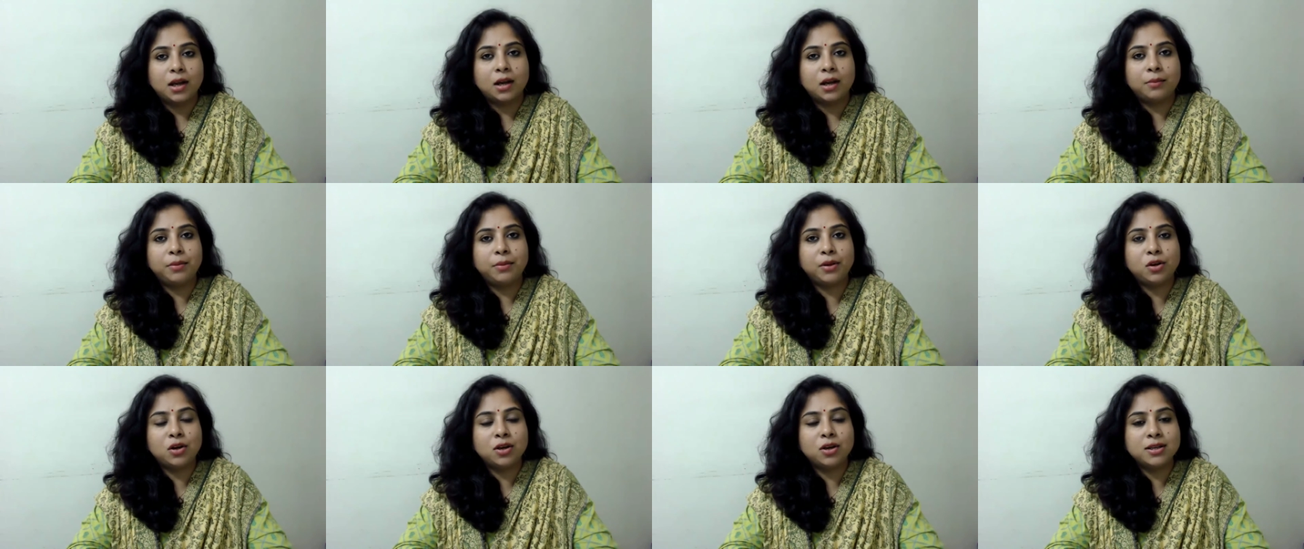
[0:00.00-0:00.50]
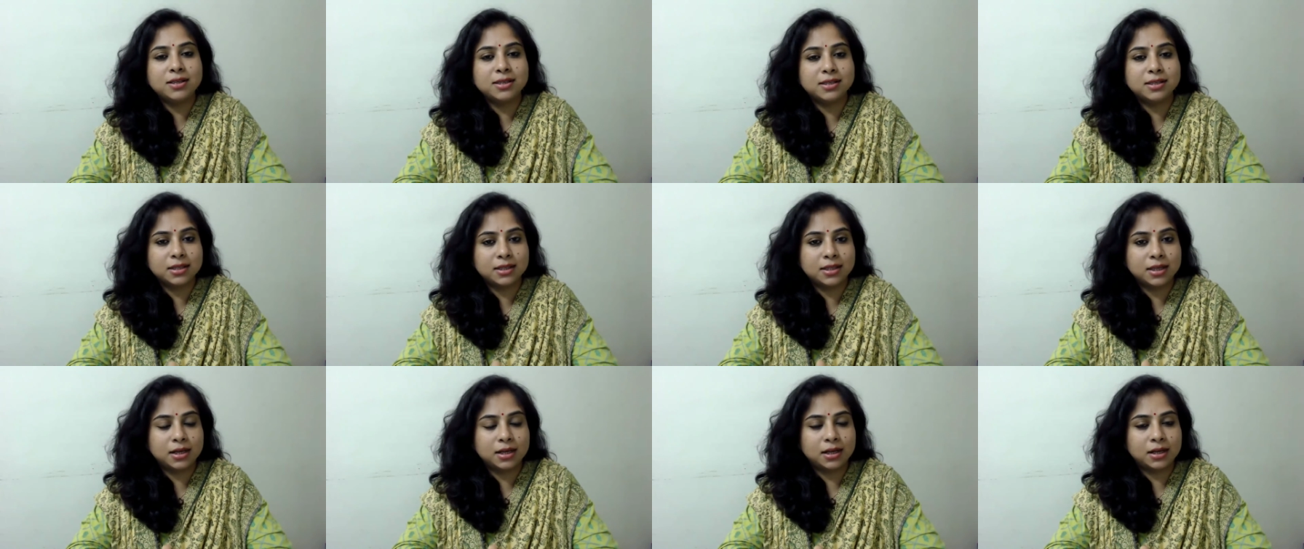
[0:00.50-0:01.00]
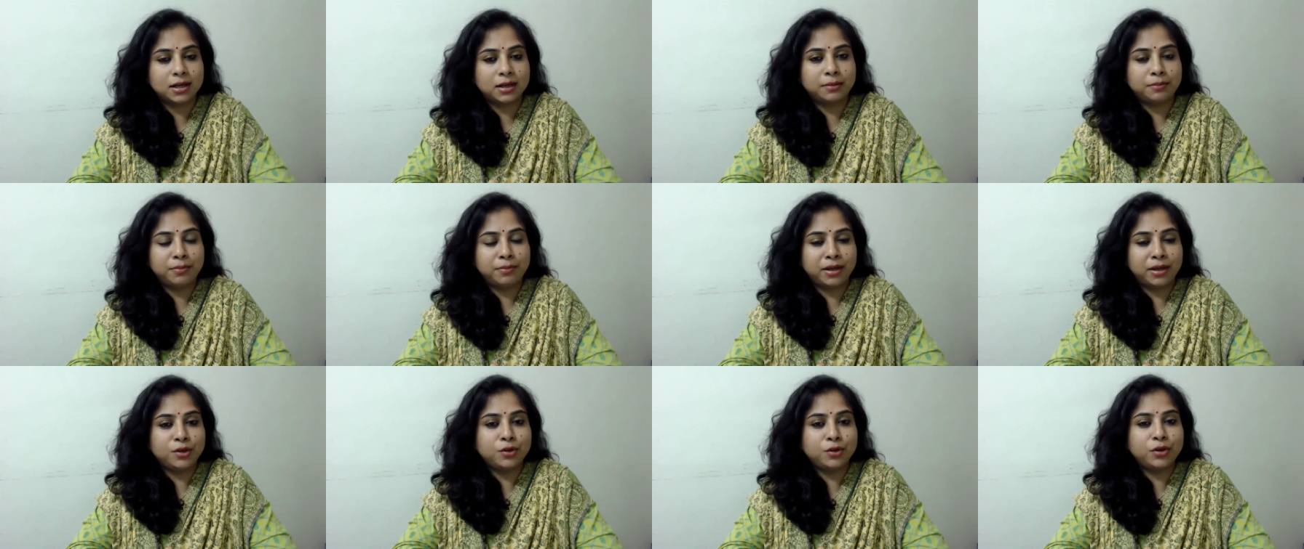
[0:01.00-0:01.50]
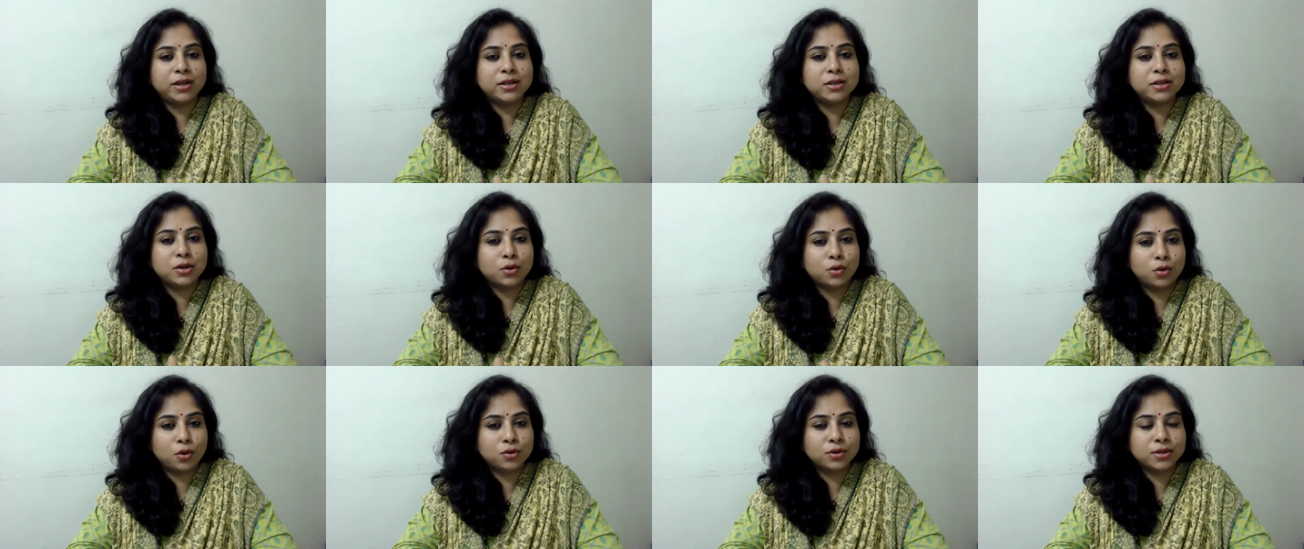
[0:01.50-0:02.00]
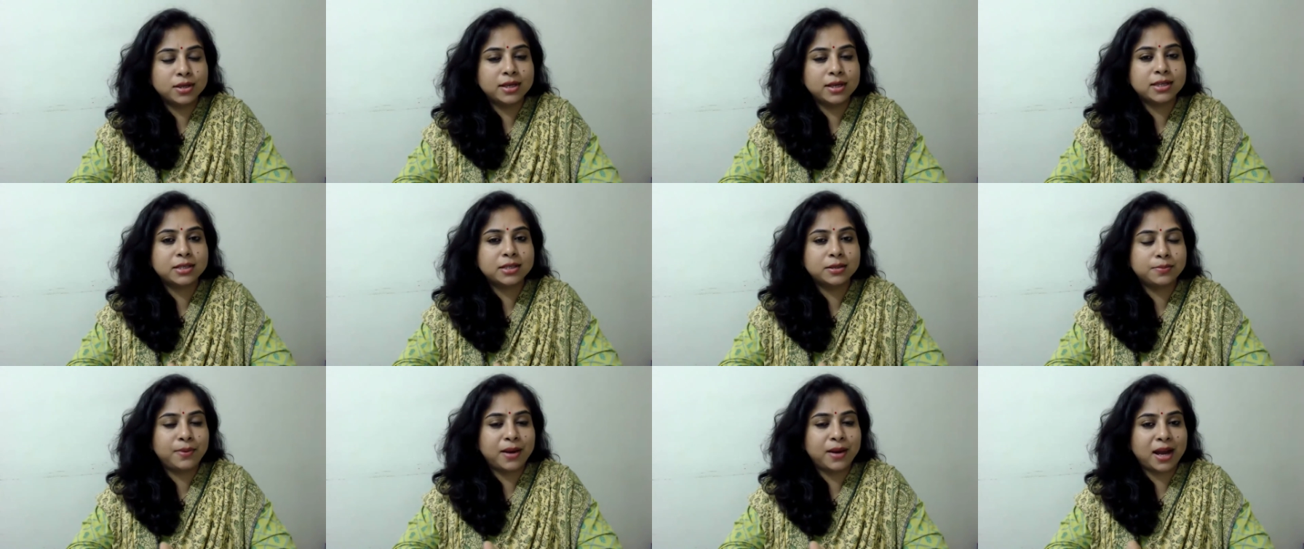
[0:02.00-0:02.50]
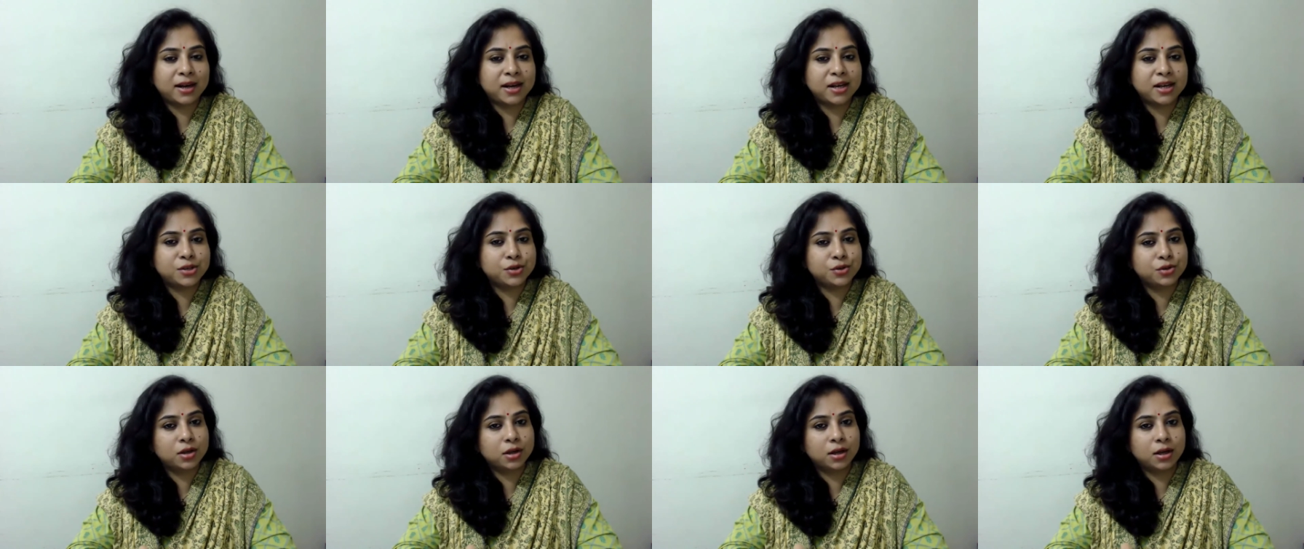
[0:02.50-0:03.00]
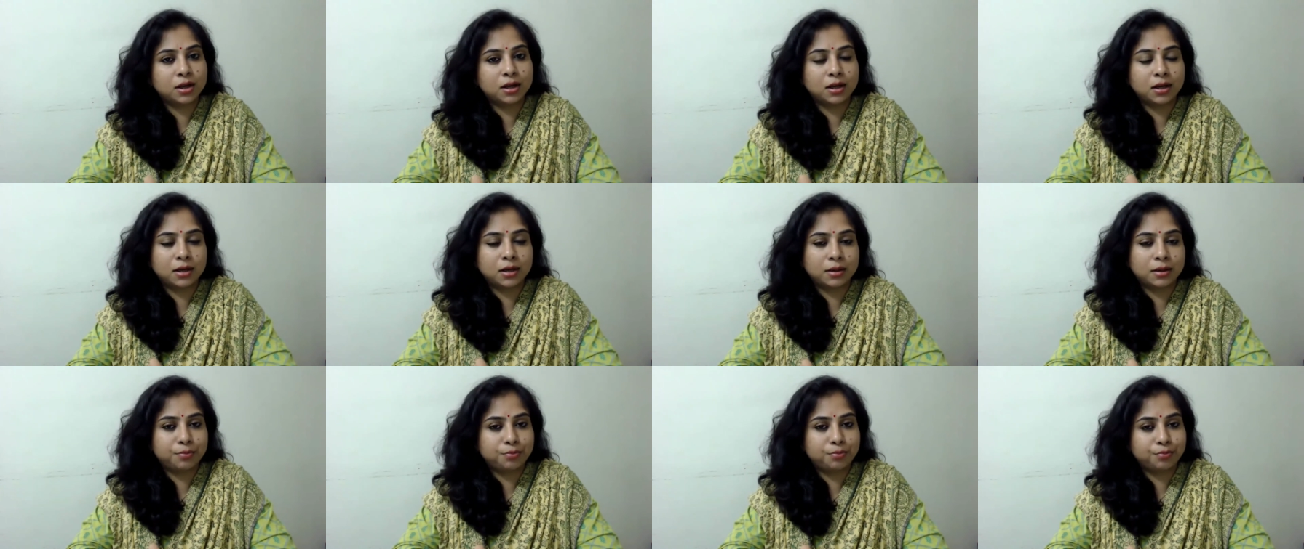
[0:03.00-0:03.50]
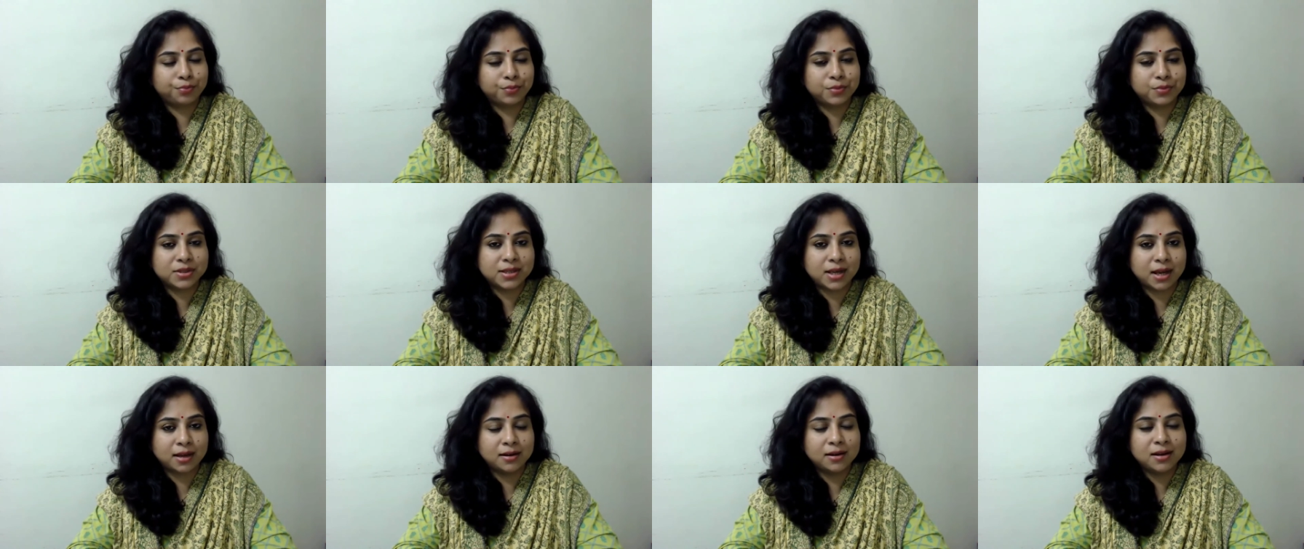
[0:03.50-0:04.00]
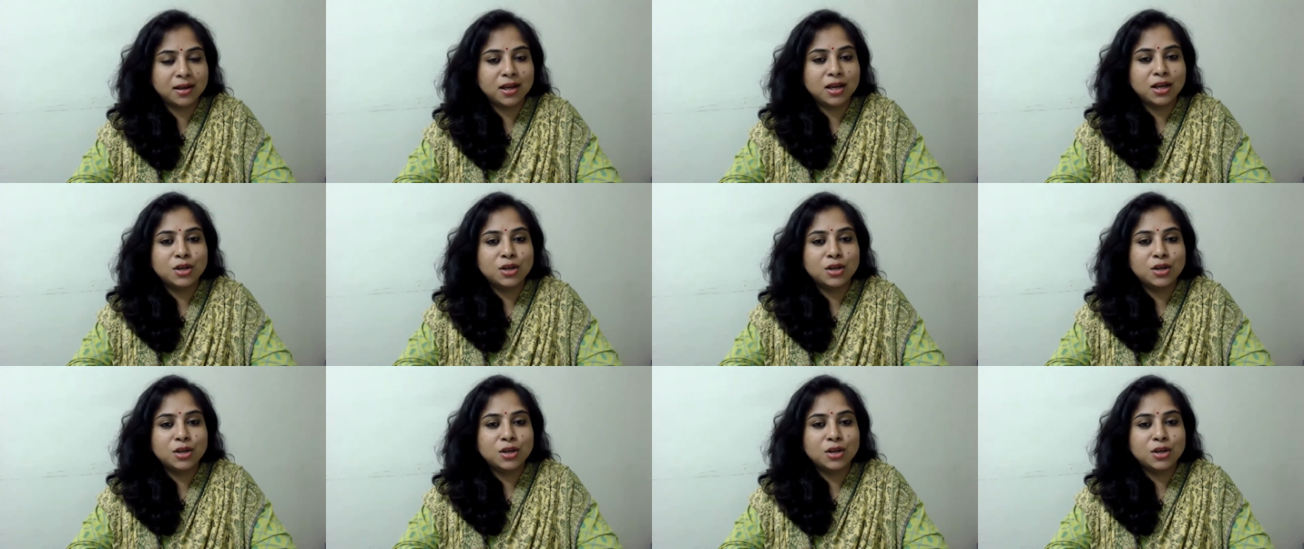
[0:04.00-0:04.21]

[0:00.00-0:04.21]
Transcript: because the Mercury is the closest planet to the Sun.